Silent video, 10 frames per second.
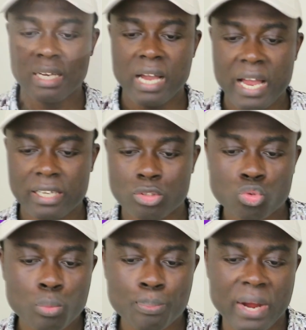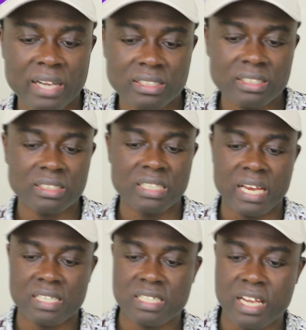Guys, to practice
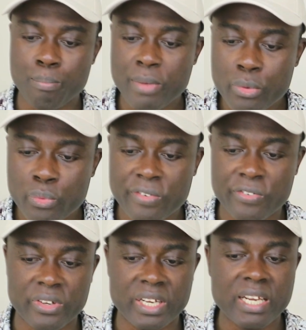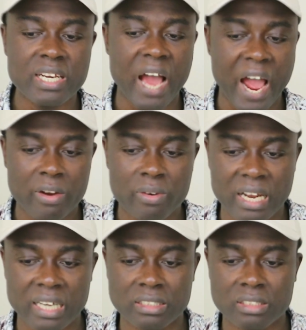nursing and midwifery in
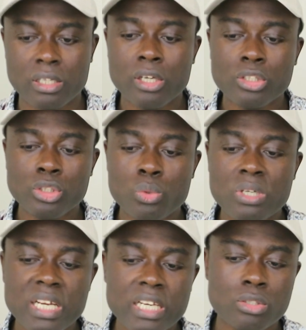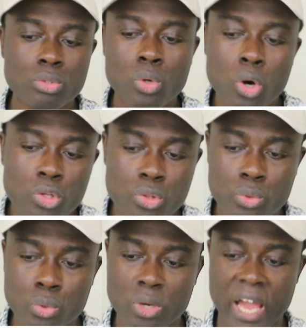Ireland, you need to go
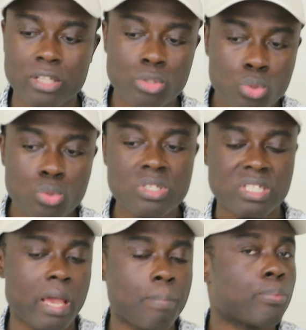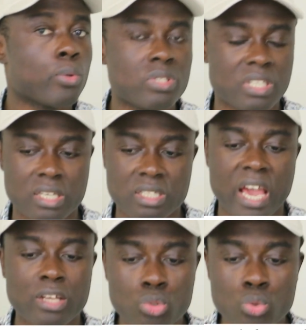through a two-step process.
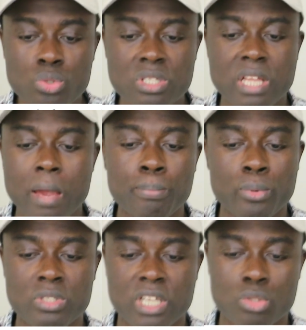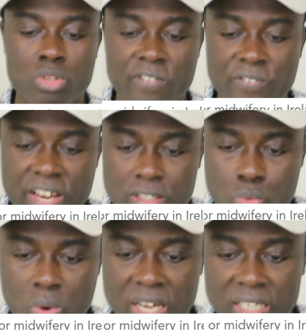So the
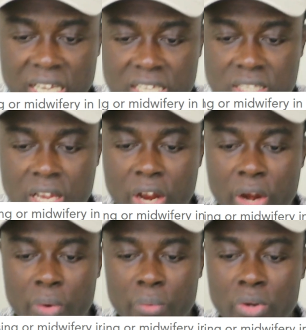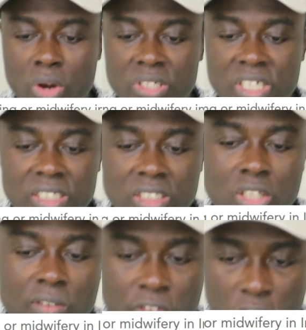first one is
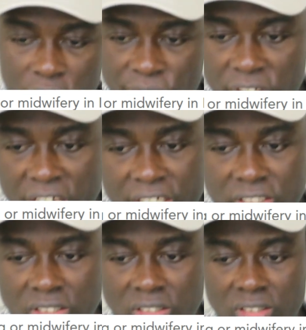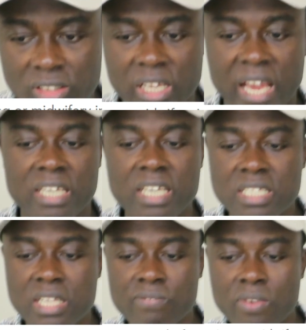recognition of qualifications, and
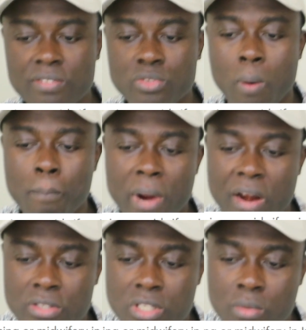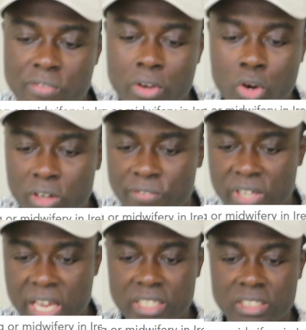this involves comparison of your
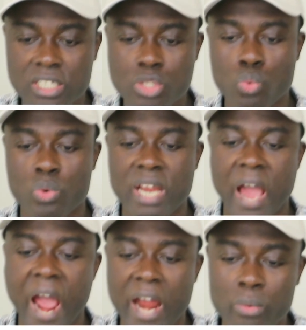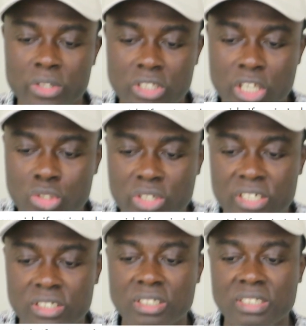qualifications with the Irish
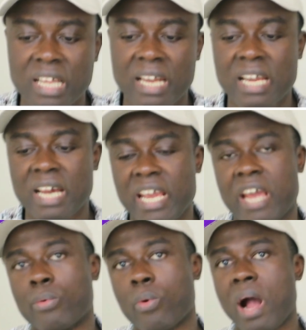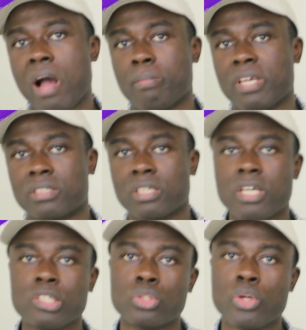education standard and requirement.
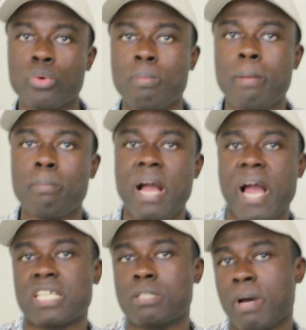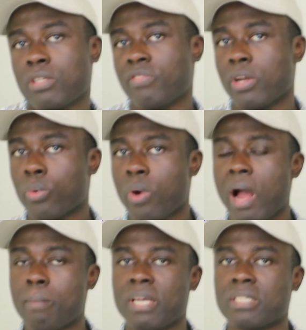So you remember, as part of the
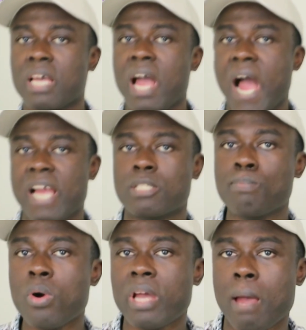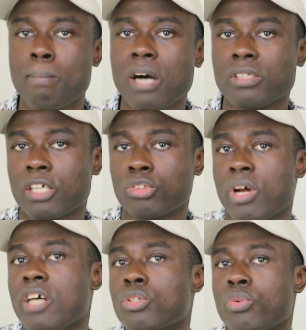requirement, I spoke about a
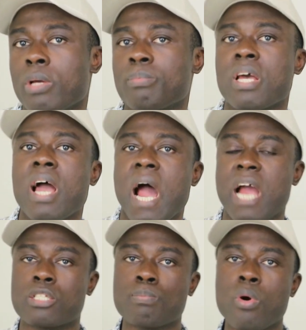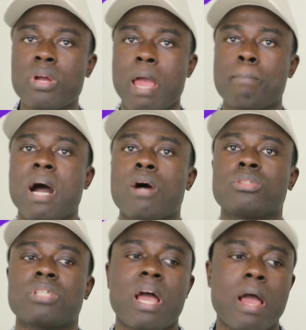transcript. I spoke
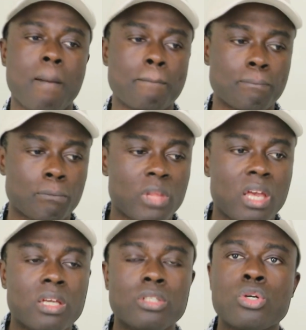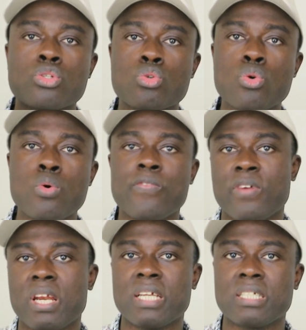about your school
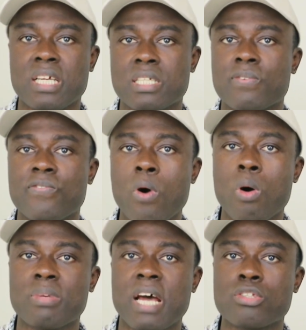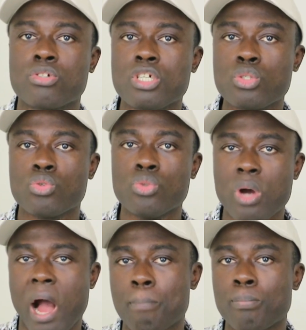filling this form that you need
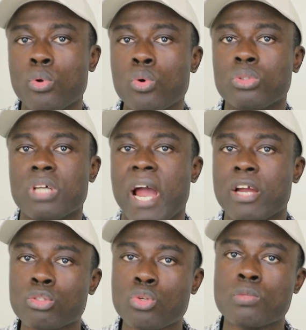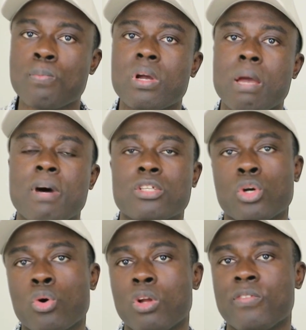to upload. I also spoke
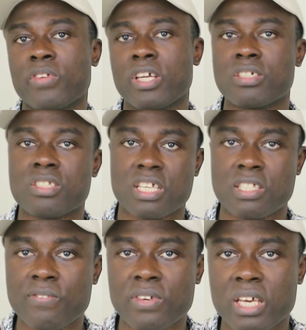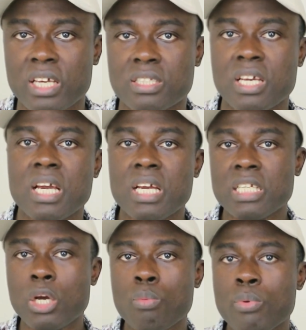about your qualification certificate.
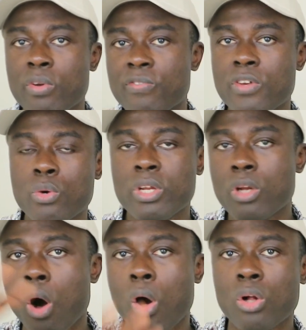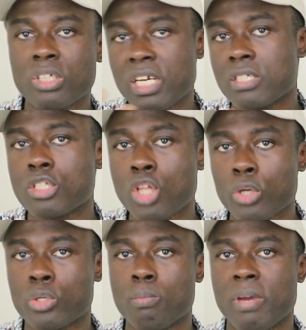They will be reviewing all this
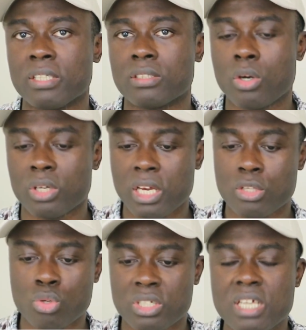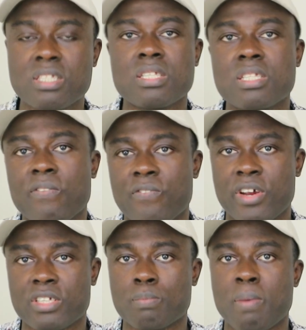document. Okay, so this is the
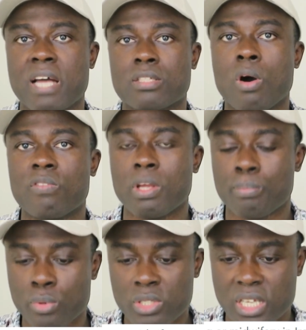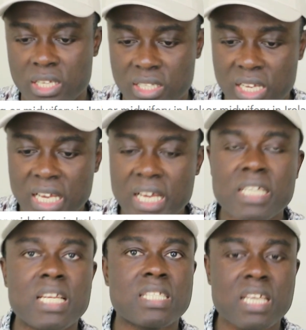first part of the process.
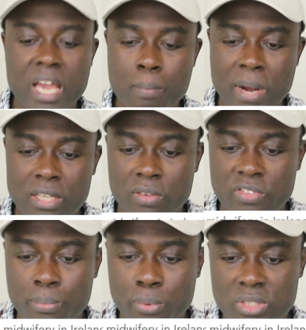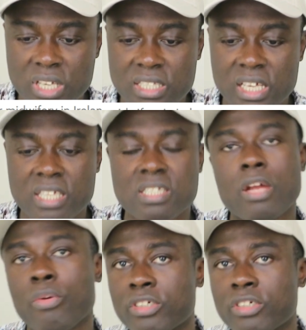The second part of the process is the